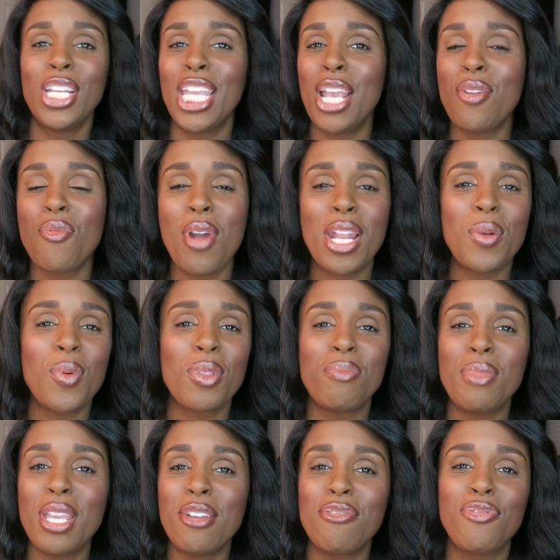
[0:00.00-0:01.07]
get ready with
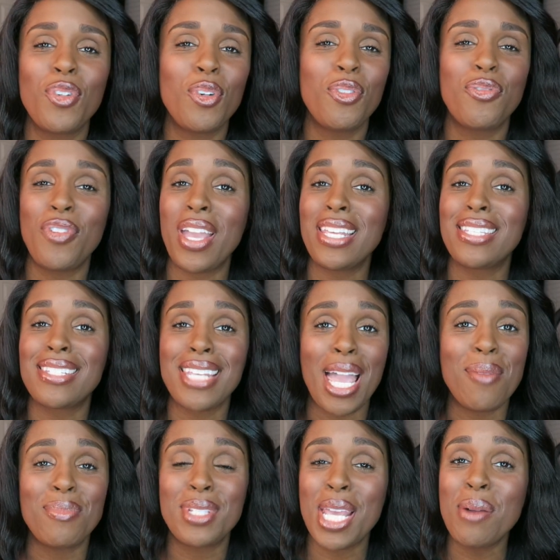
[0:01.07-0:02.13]
me full face
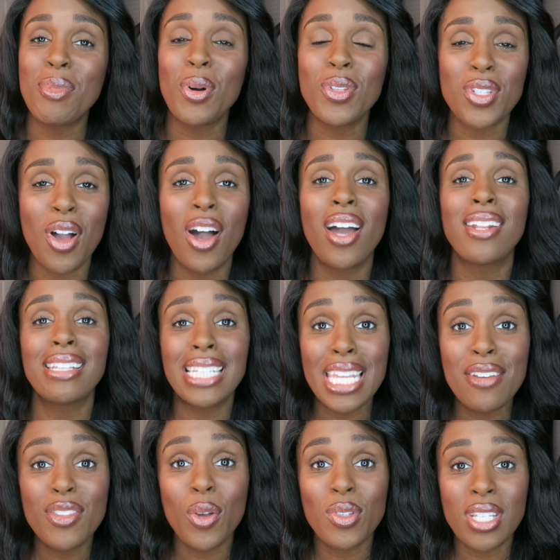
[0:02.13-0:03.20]
type demos on.
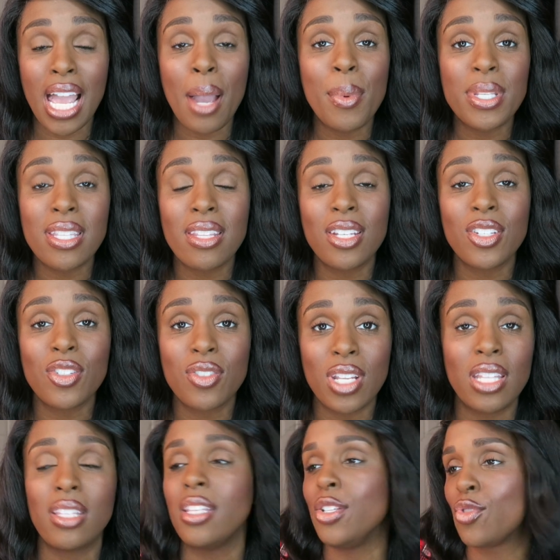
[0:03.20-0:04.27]
Leave those comments in the,
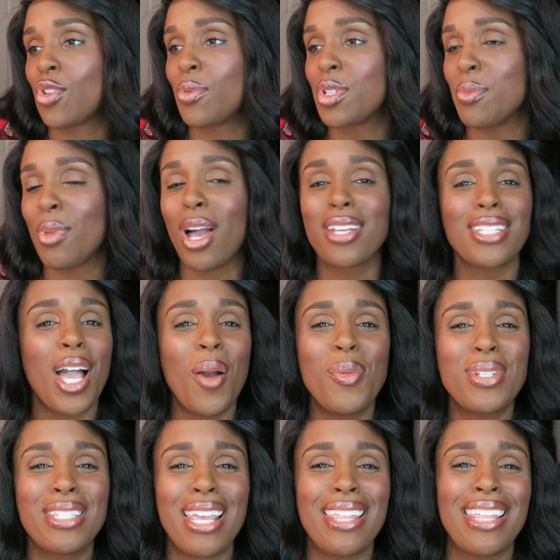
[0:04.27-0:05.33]
in the description box. I
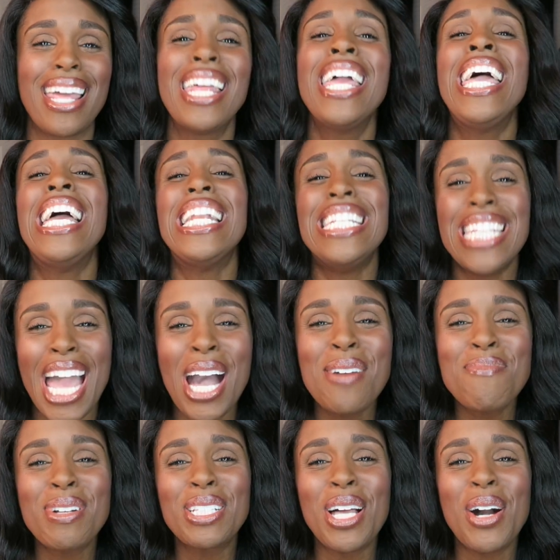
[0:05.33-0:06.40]
always say that.
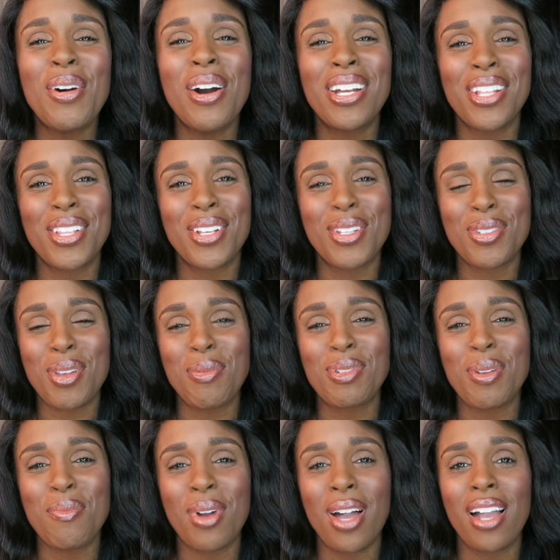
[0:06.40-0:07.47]
Down below under the
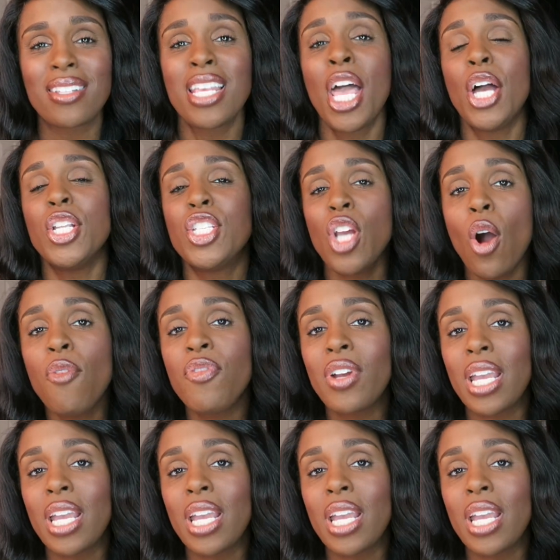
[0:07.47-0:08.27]
description box. Don't